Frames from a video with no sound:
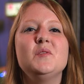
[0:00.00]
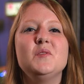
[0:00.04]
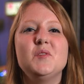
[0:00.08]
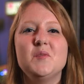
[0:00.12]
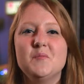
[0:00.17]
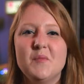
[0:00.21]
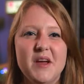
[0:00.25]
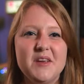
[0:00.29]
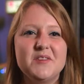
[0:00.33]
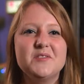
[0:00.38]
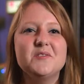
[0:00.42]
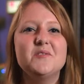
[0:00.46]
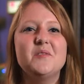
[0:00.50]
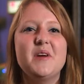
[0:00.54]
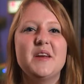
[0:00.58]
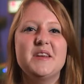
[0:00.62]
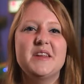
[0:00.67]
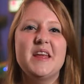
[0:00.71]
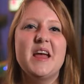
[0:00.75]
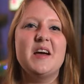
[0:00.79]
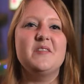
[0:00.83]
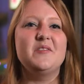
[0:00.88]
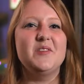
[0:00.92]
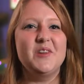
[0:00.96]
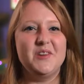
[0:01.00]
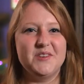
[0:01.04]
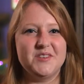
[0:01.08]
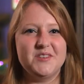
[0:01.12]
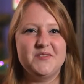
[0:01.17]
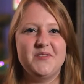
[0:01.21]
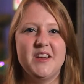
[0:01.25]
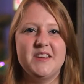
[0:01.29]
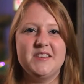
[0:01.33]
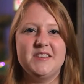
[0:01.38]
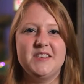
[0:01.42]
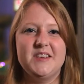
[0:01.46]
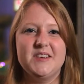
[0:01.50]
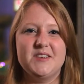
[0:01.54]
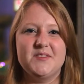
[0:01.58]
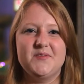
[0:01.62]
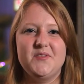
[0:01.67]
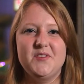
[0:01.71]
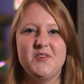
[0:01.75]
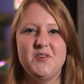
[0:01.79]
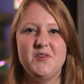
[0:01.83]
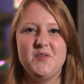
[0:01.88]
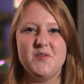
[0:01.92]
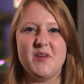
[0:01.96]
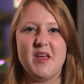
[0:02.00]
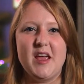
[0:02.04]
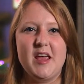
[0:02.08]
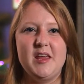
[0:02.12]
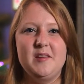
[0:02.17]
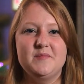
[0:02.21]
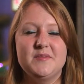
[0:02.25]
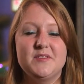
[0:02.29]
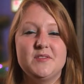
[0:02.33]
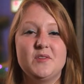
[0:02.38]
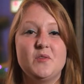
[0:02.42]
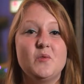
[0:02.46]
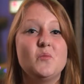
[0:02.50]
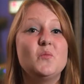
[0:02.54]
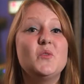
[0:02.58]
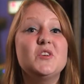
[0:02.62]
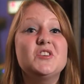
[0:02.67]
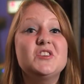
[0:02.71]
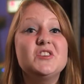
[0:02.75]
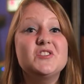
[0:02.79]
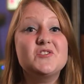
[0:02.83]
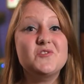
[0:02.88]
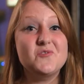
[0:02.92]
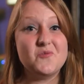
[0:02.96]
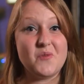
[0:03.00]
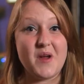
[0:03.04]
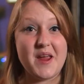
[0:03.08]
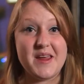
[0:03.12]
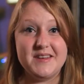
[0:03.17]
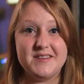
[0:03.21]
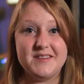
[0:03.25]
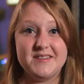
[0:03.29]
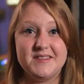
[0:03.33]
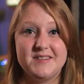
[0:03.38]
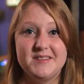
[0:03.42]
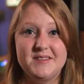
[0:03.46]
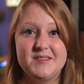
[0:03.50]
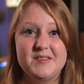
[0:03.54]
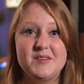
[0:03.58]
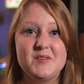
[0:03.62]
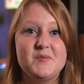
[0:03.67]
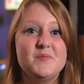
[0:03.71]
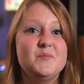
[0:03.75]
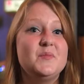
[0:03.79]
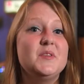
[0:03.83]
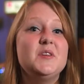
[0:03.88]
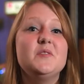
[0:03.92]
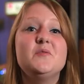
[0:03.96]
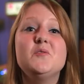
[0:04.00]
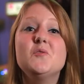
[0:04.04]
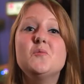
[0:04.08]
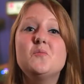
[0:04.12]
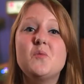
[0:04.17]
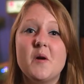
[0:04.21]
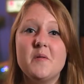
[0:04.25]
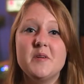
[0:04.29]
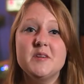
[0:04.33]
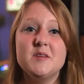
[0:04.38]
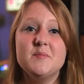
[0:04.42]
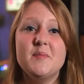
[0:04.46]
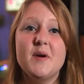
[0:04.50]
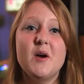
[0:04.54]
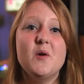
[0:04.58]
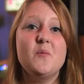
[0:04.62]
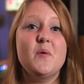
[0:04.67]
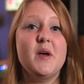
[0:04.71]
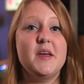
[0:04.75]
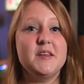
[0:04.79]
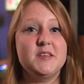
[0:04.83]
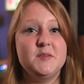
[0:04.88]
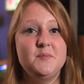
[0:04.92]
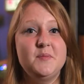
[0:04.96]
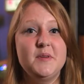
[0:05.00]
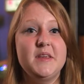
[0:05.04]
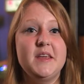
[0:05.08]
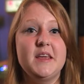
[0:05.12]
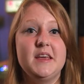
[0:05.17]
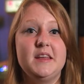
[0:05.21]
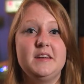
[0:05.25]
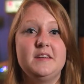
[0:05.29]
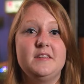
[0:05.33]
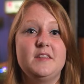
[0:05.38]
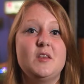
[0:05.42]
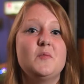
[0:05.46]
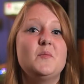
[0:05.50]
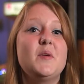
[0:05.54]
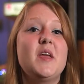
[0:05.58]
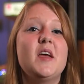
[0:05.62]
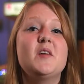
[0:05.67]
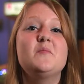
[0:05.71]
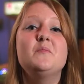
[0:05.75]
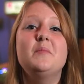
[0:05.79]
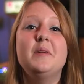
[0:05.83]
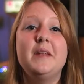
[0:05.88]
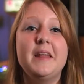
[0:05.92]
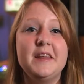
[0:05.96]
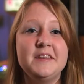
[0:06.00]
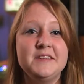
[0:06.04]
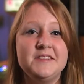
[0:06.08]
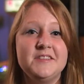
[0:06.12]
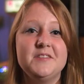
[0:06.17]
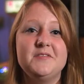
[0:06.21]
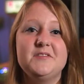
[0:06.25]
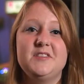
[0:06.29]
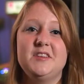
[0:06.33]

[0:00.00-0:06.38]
You might already have lots of ideas for new games, which is great. But if you're worried about where to begin, then we have plenty of